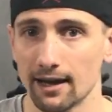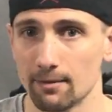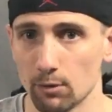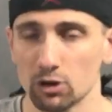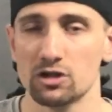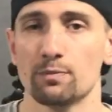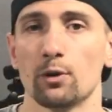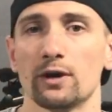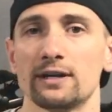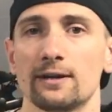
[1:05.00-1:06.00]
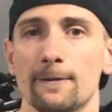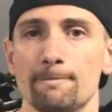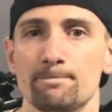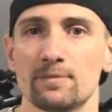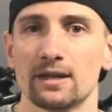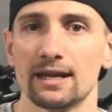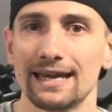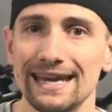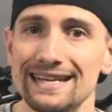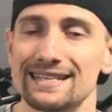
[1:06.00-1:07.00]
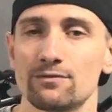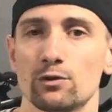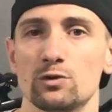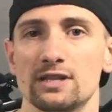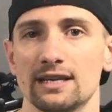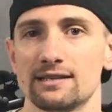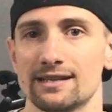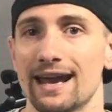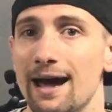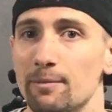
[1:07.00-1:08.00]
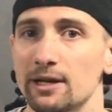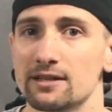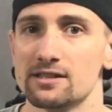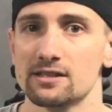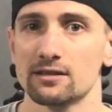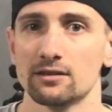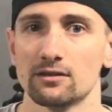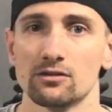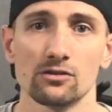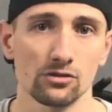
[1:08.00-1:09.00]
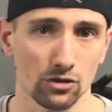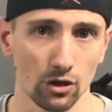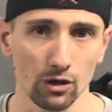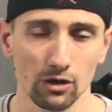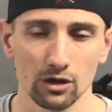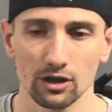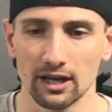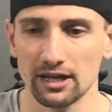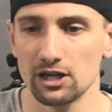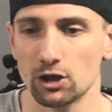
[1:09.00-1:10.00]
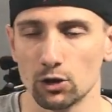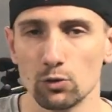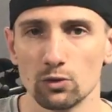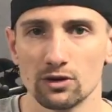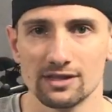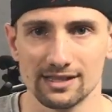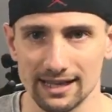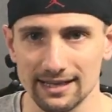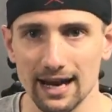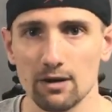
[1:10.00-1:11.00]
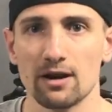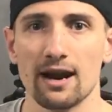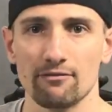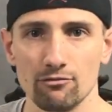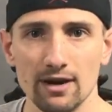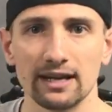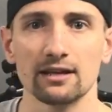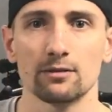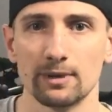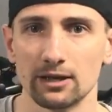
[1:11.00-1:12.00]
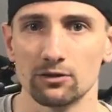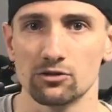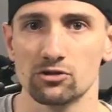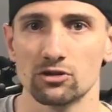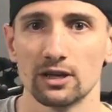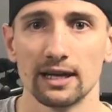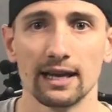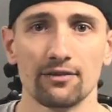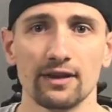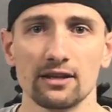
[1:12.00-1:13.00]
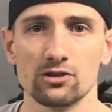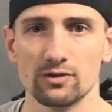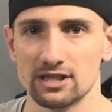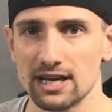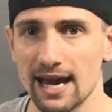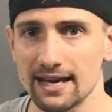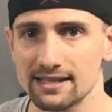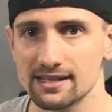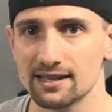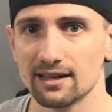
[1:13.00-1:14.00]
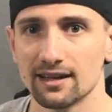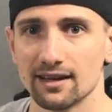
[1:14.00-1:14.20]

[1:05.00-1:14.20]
and more to the point eating routines and habits so can you sit down and have regular meals if the answer is yes